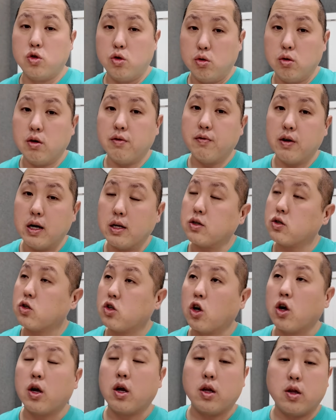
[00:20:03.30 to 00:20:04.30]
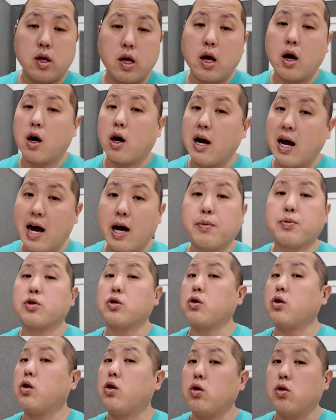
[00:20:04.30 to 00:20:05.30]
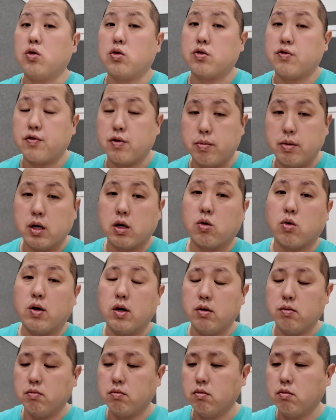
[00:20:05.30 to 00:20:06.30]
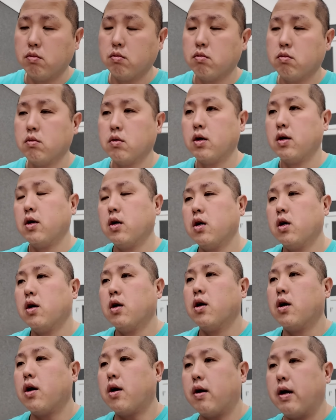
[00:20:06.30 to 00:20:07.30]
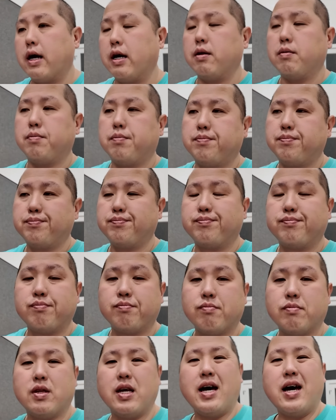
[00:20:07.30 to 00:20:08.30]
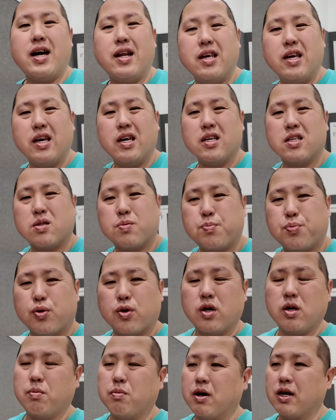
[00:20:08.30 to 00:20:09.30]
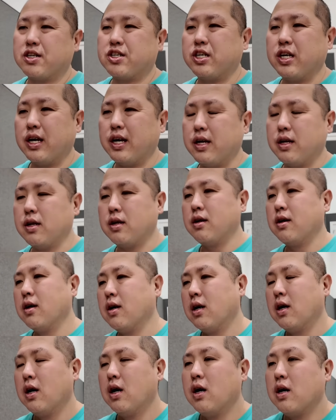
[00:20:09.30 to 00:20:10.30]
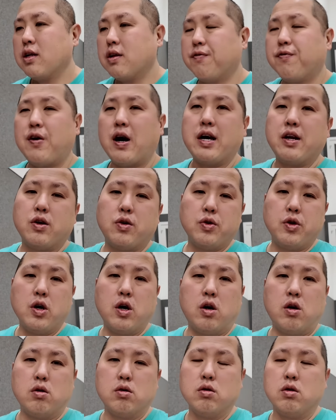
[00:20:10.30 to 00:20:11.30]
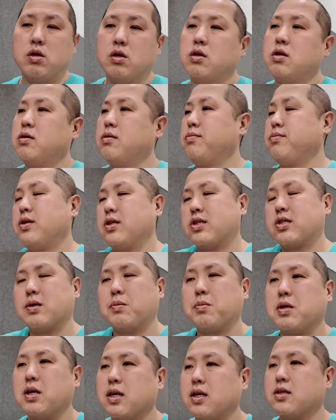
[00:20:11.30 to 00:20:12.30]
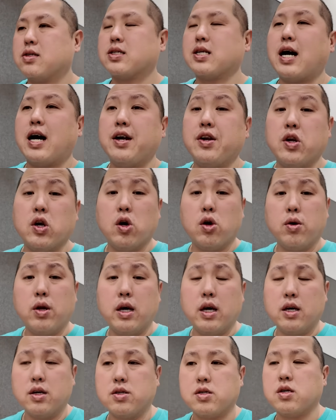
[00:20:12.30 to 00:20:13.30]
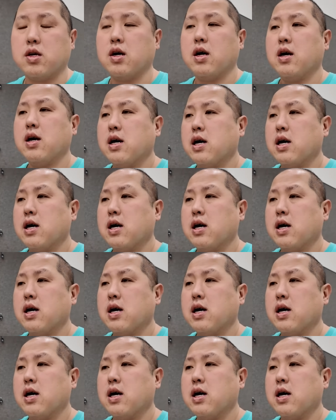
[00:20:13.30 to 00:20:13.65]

two events. They are absolutely huge for Bitcoin. All right, that is pretty much it. The final note, just something side note is,